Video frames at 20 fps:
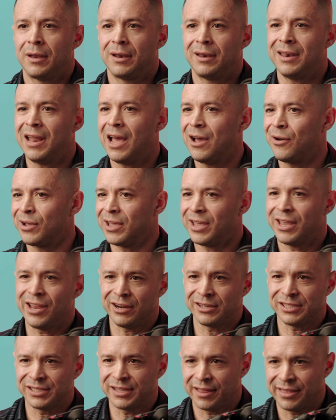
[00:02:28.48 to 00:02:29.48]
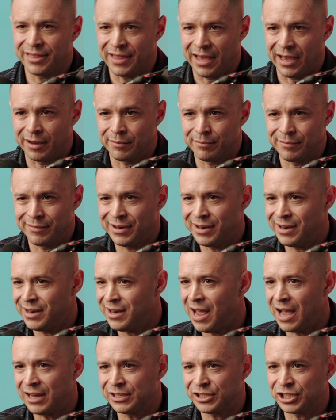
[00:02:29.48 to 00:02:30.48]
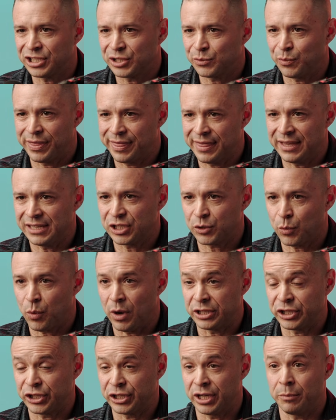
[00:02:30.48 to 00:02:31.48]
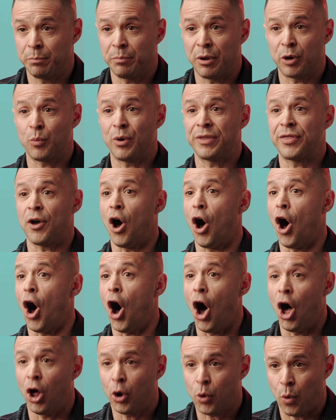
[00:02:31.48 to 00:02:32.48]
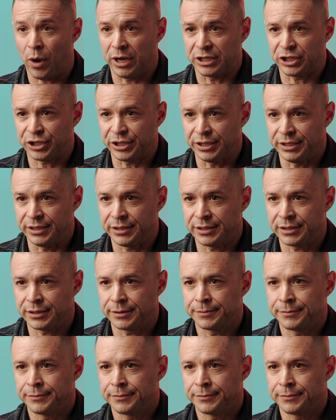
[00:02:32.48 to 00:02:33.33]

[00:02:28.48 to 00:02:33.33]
Now, here's the thing, not just with this question, but with all questions.